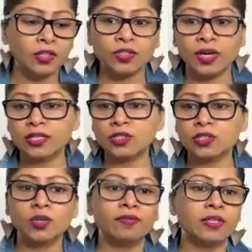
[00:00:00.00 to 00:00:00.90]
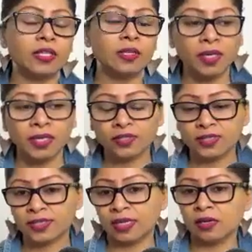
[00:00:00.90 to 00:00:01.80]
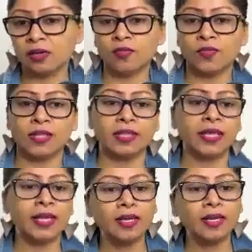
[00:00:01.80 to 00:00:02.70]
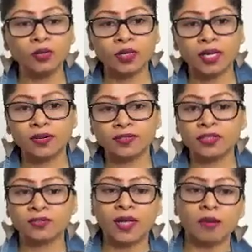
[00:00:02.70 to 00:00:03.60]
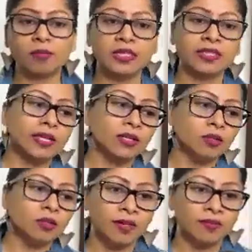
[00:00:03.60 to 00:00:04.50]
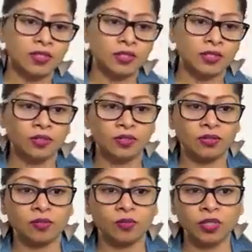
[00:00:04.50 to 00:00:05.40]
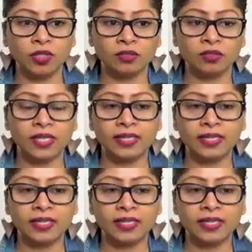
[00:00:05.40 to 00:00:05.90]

trying to do everything by yourself and then look after your family, then look after your world,